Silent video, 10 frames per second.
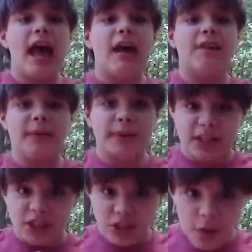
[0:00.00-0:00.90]
from its
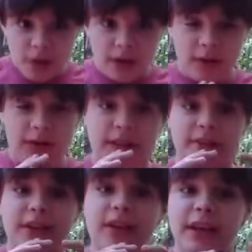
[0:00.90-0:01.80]
soil, if
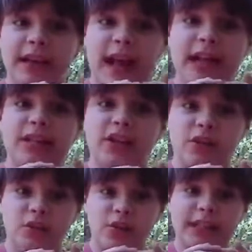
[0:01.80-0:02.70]
it has
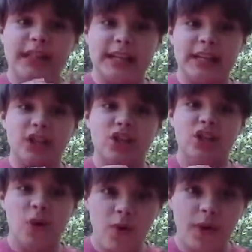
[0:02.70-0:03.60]
nutrients in its
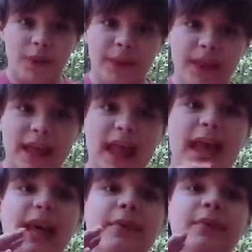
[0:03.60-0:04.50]
soil,
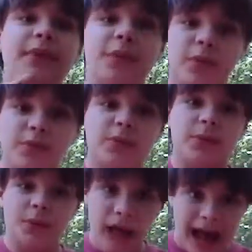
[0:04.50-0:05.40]
the roots will
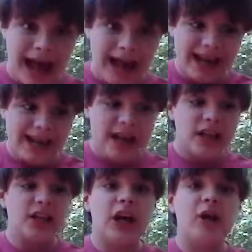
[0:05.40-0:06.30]
die.
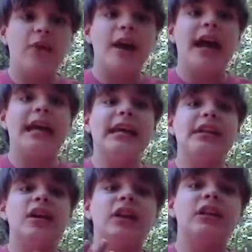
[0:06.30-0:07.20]
So
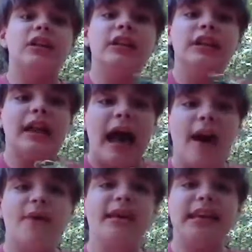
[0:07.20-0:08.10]

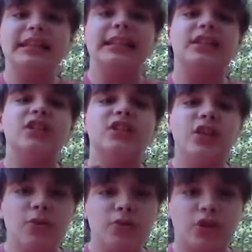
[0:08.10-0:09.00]
how it gets its
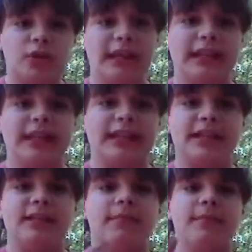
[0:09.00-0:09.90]
nutrients is
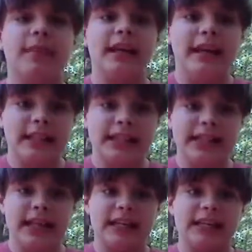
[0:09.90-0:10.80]
from the
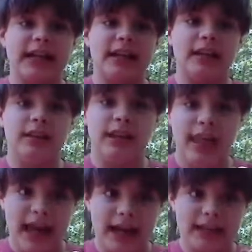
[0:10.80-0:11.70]
insects it
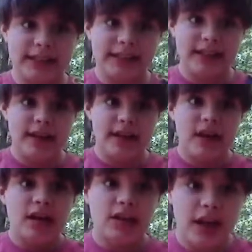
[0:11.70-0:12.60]
collects.
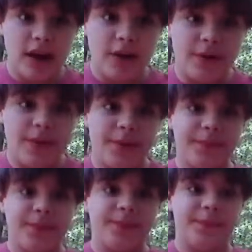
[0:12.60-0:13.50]
So
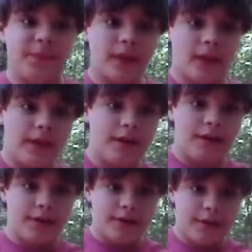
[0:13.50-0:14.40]

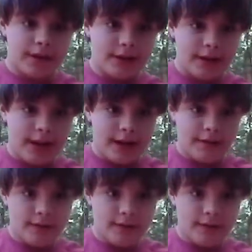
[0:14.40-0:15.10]
that's that.